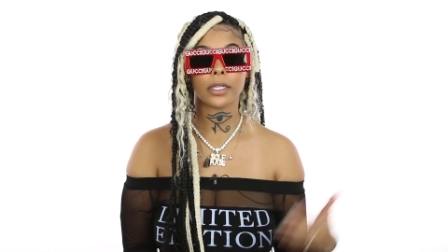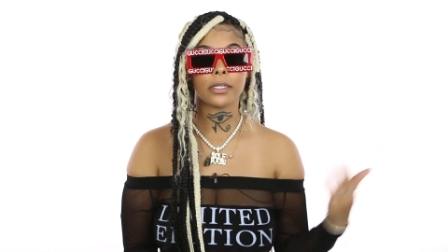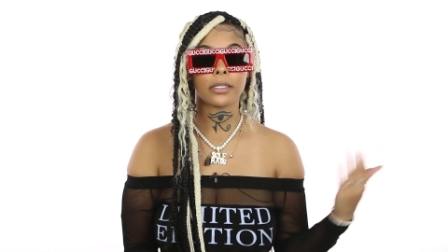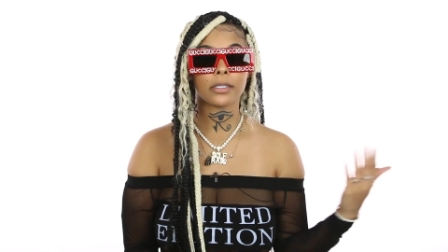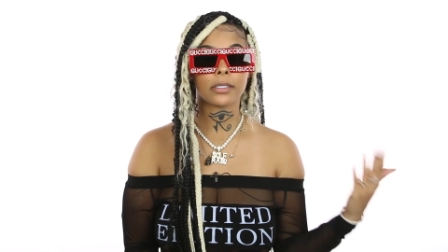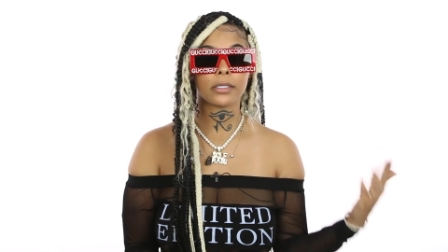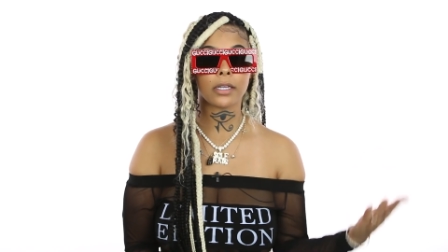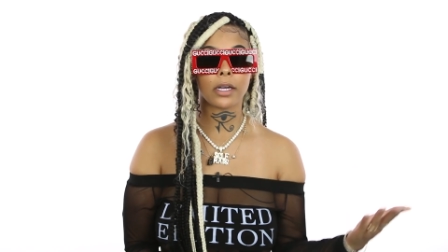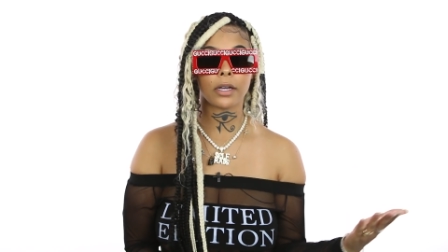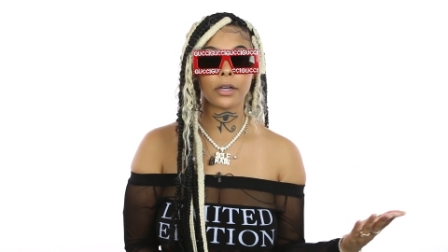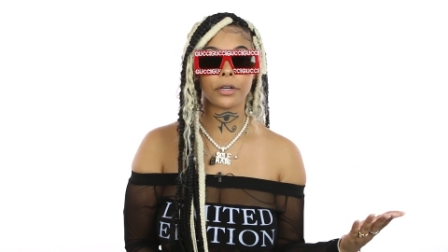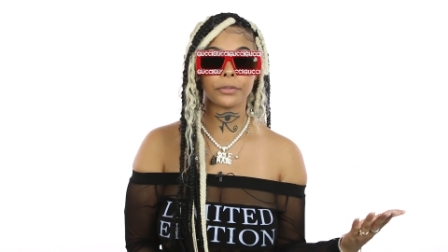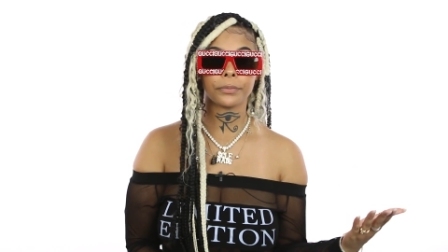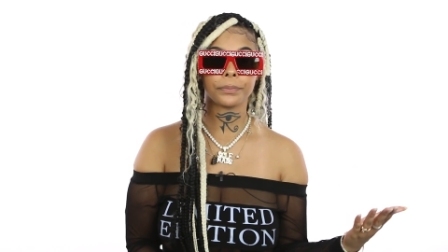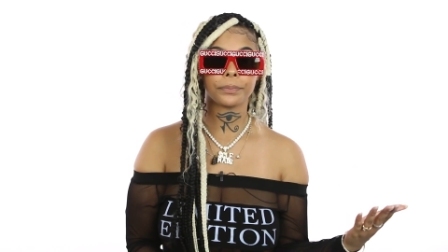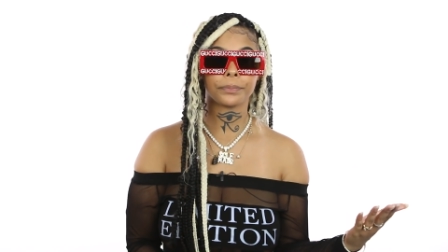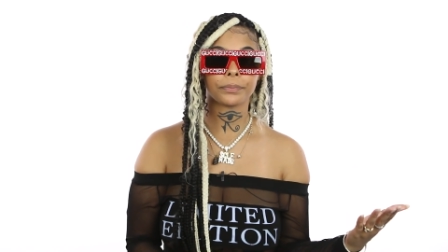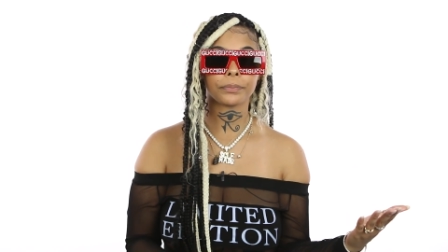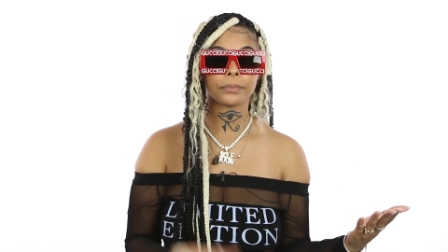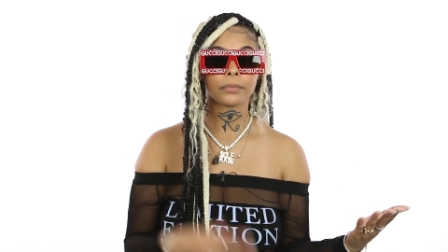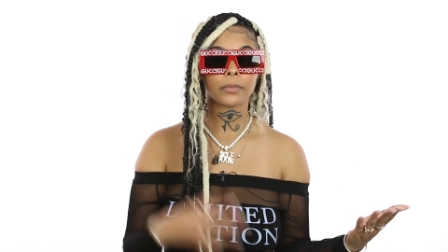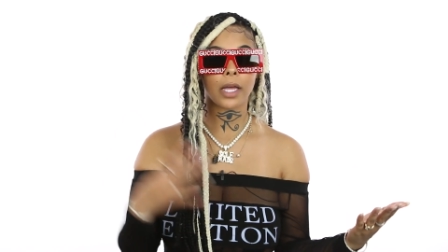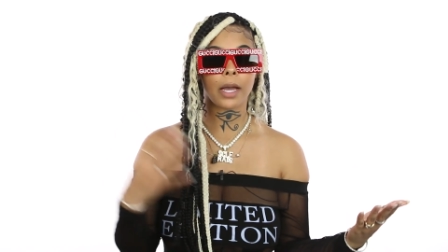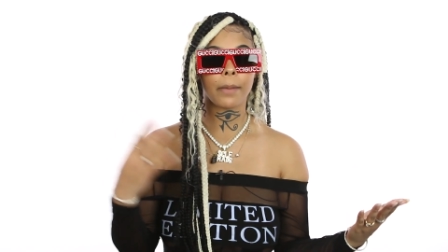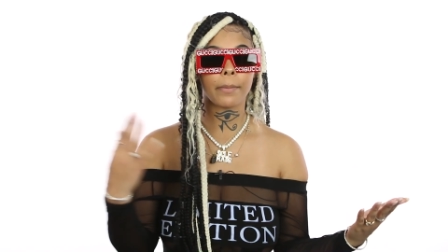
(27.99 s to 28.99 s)
So
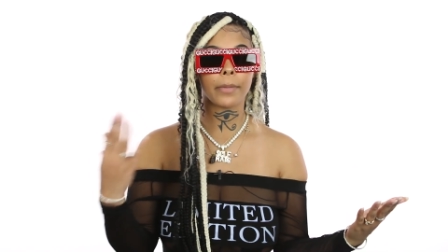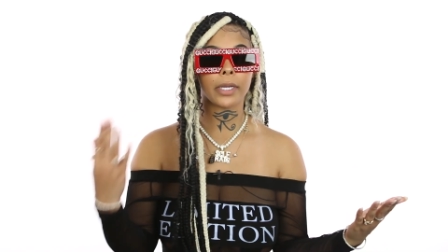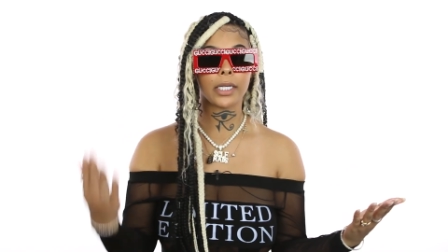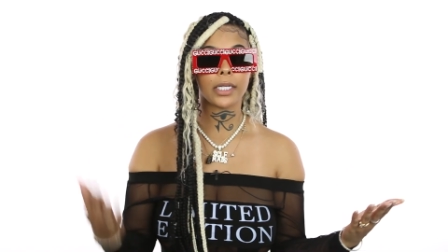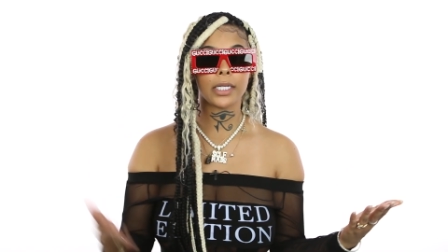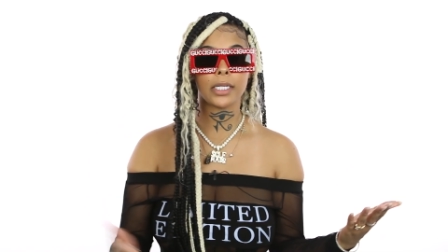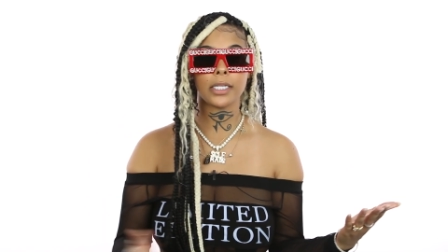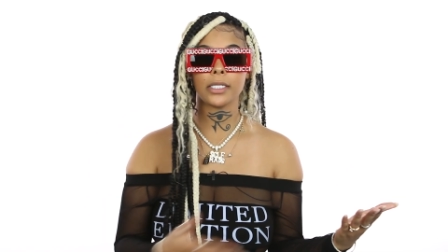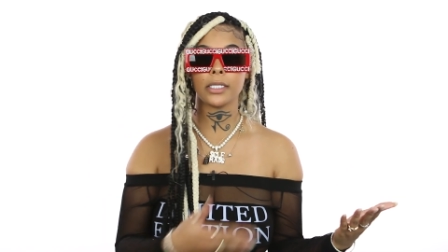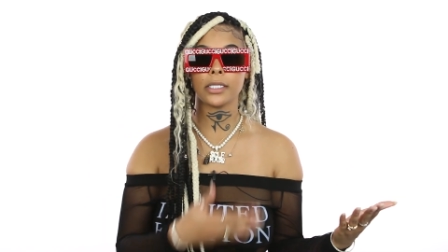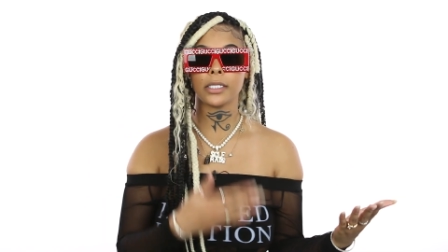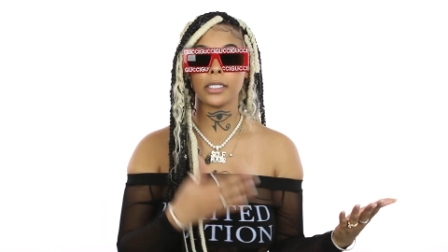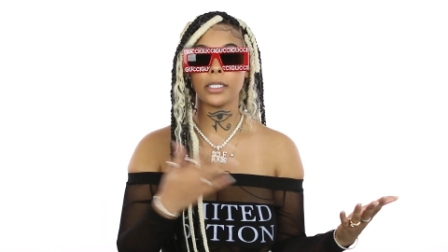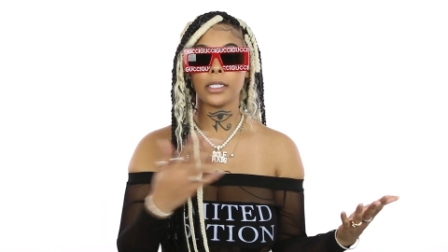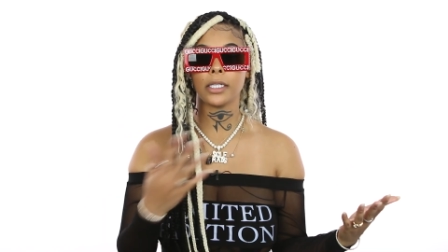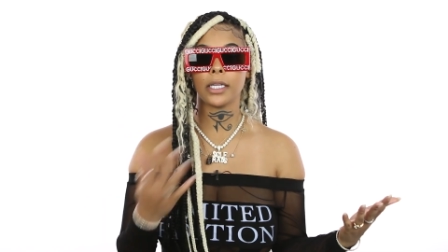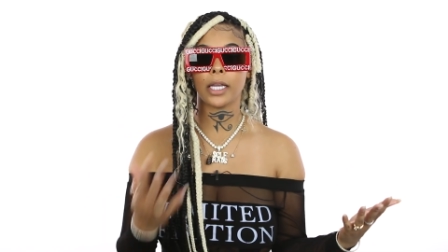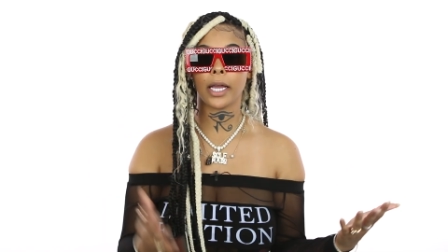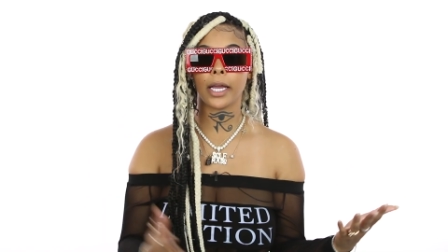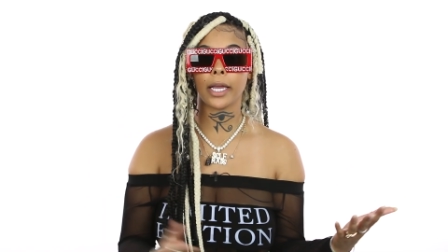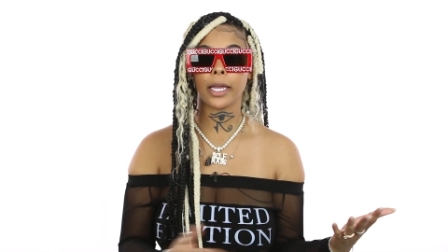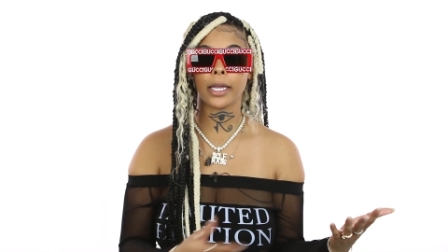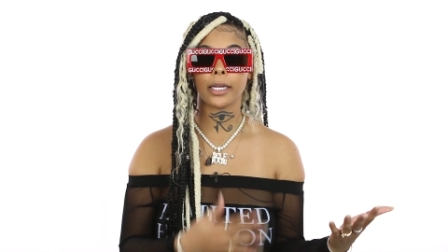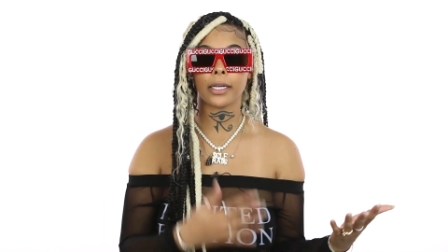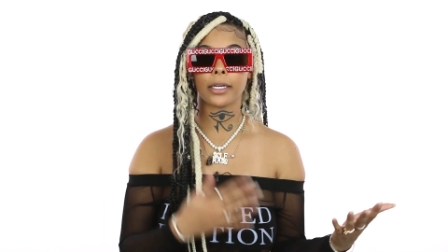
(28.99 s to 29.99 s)
I'm an easy
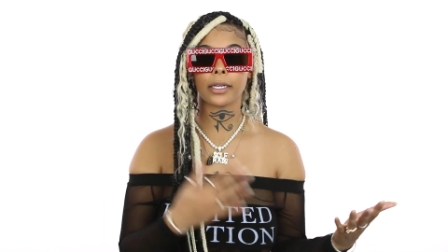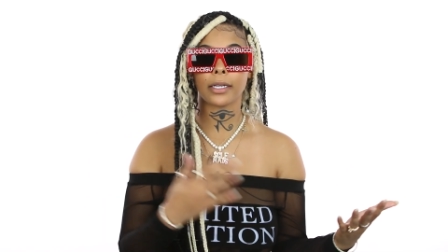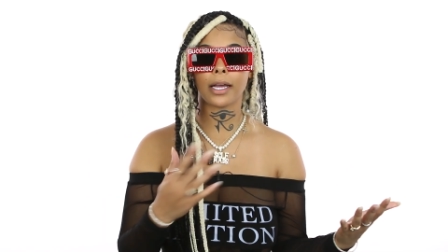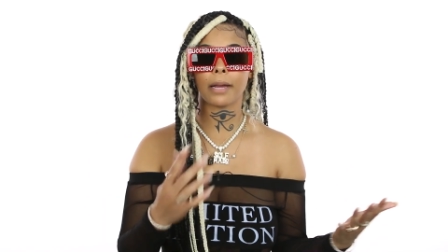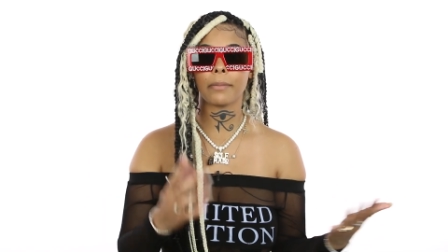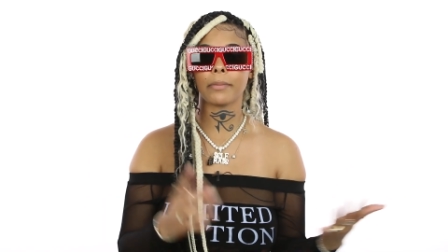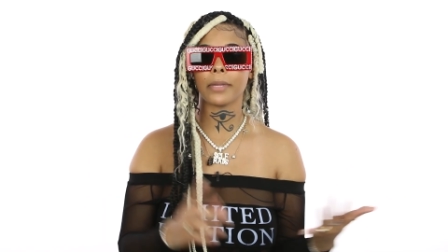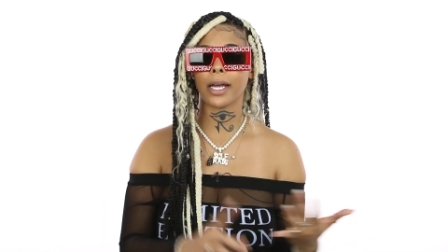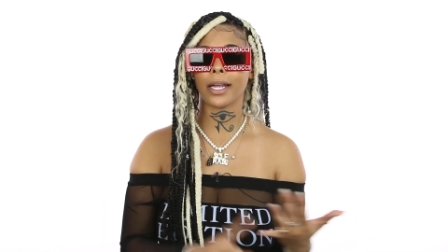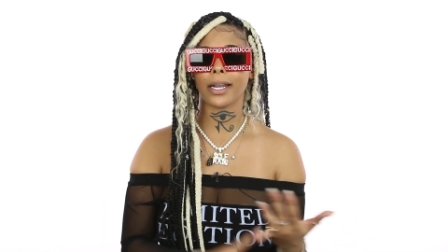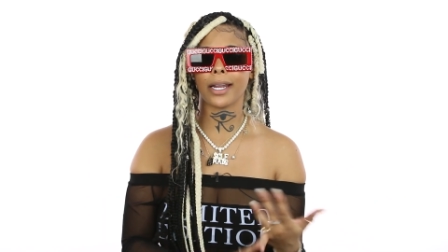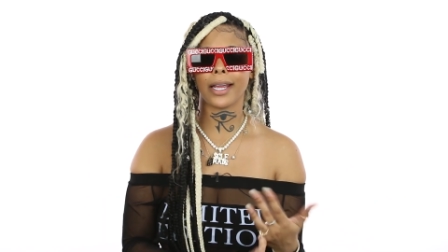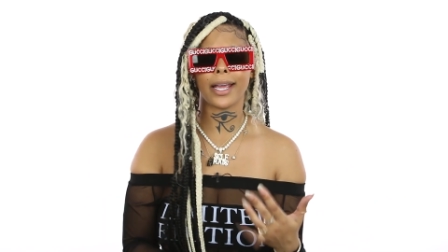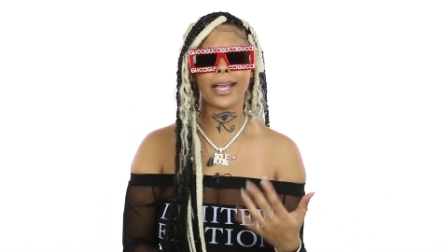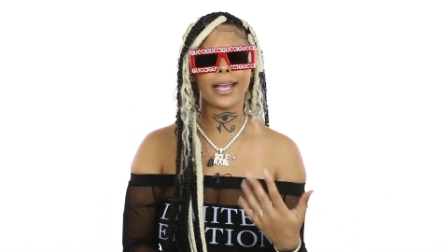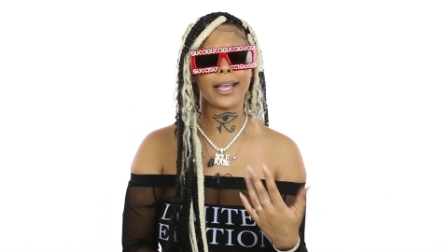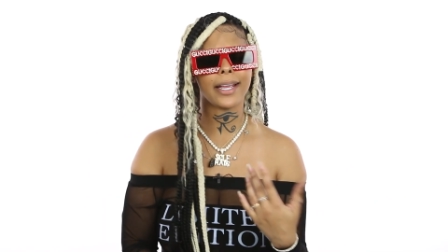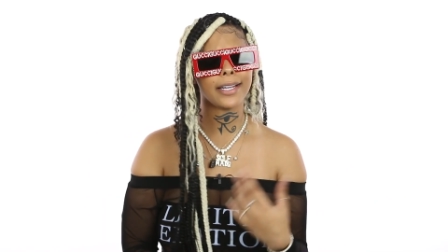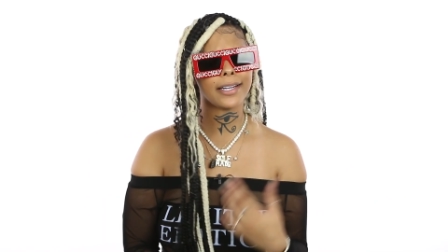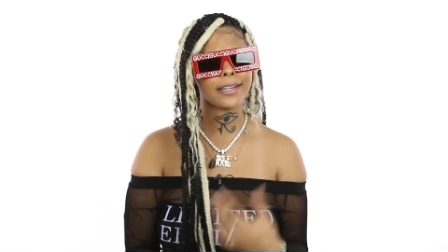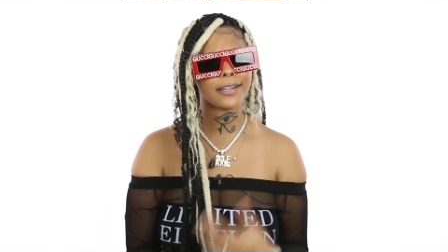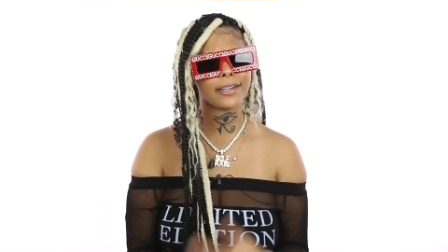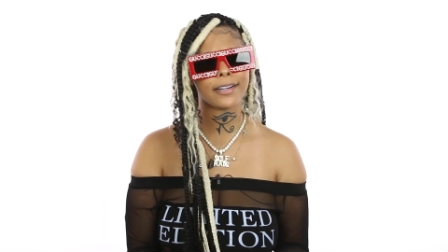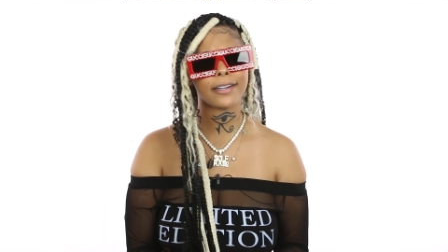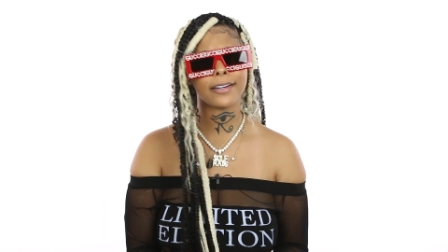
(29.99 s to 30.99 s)
like I'm not a
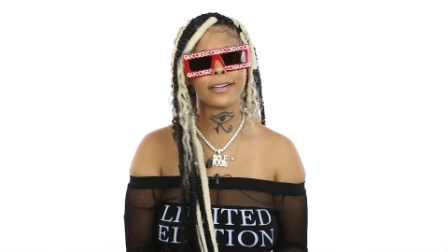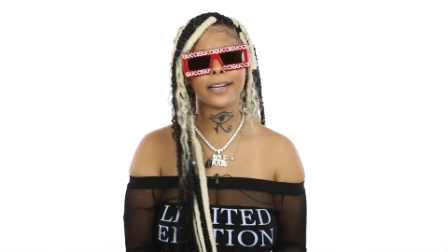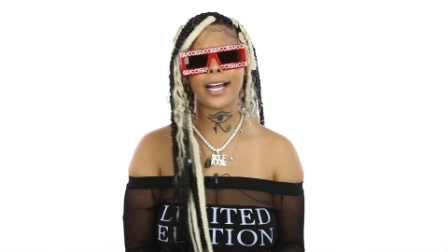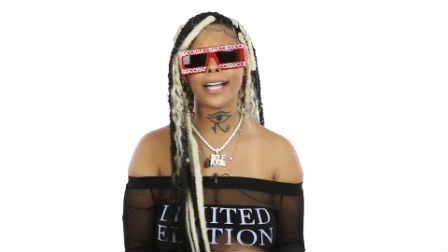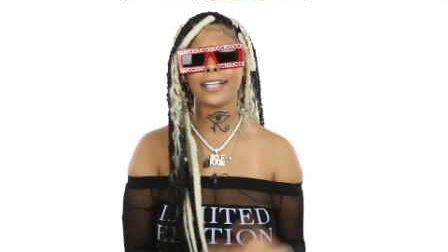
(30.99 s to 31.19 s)
hater.